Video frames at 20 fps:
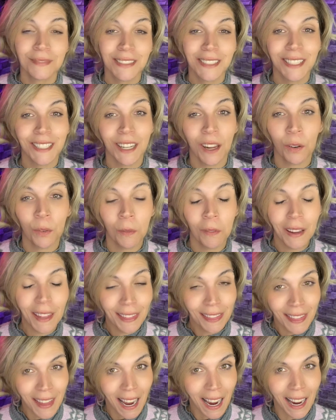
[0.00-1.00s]
So,
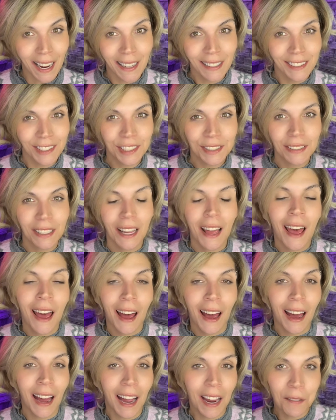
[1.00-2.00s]
with that,
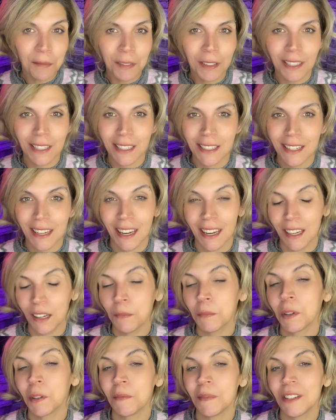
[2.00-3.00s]
I'm going to take a
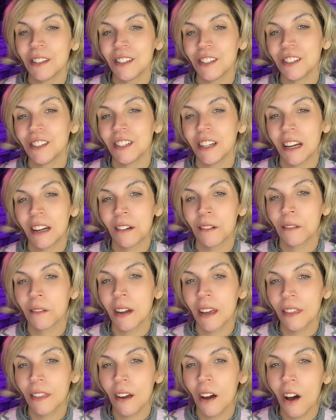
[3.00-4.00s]
moment to share
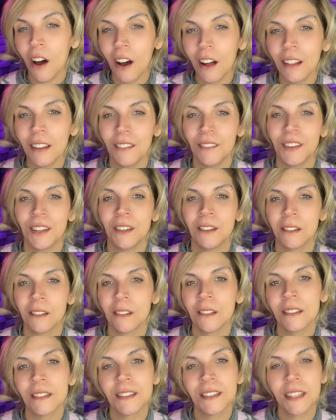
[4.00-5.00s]
with all of
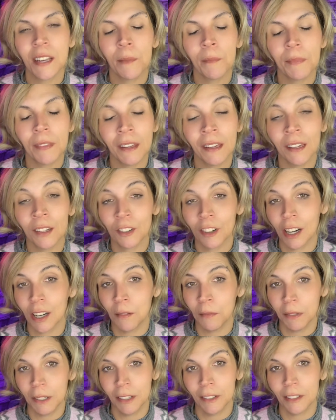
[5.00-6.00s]
you something
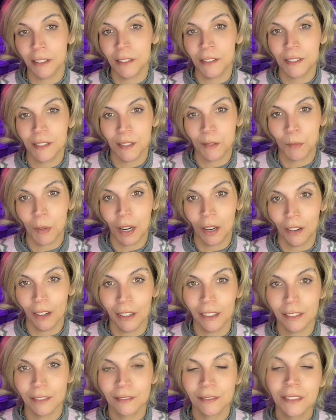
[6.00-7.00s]
incredibly close to my
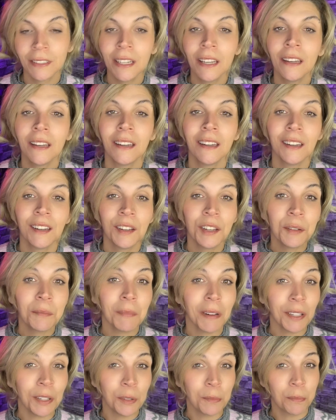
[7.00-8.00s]
heart
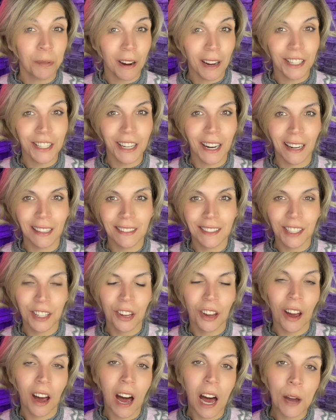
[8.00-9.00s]
my new project,
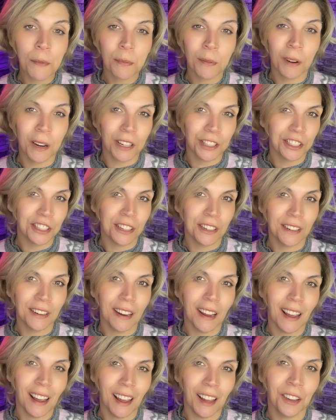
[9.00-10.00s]
Operation
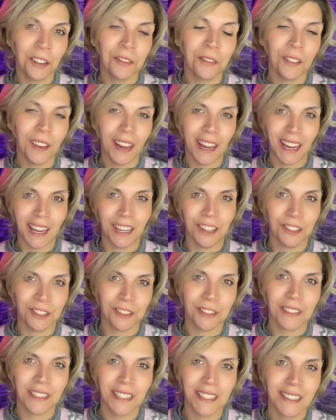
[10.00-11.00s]
Elf
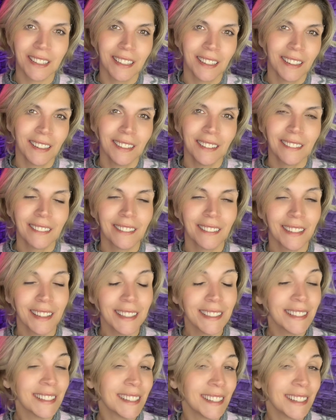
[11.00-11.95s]
Angels. This